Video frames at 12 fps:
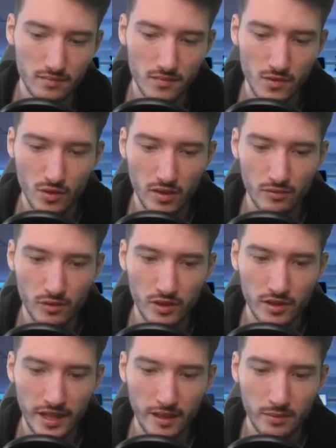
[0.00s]
Drawing
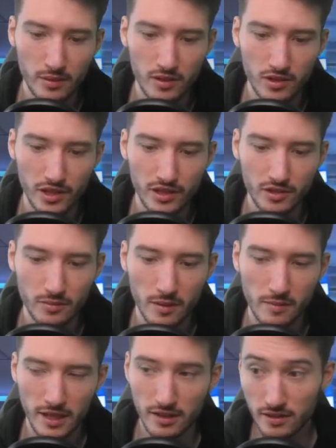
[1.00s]
Wandering Emperor changes my
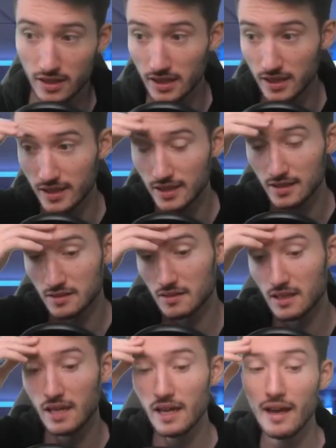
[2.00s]
mind on that, I guess.
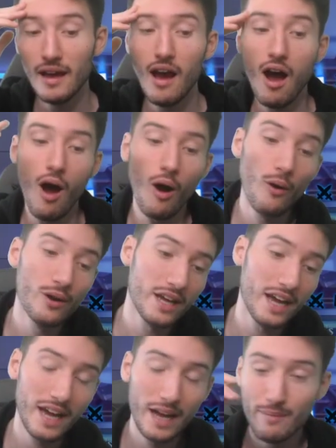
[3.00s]

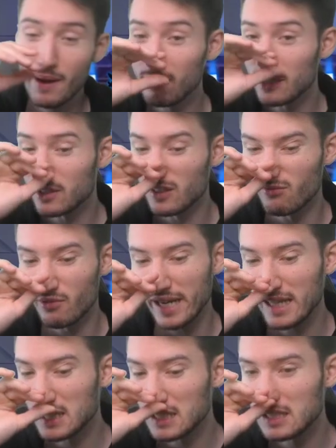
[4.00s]
Okay, maybe I should have
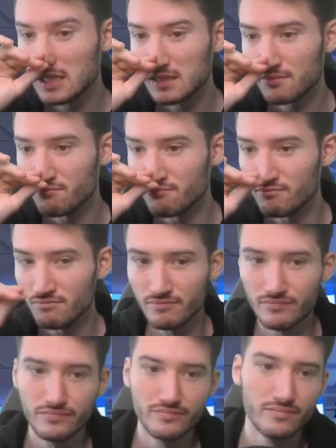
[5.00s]
waited.
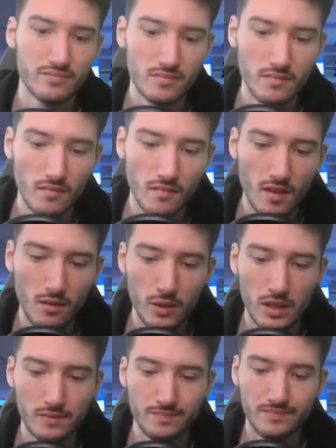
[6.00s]

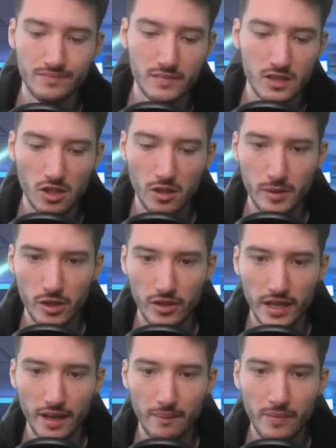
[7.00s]
Well, it's gonna be
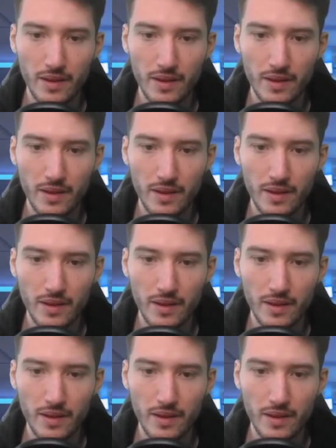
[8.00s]
okay.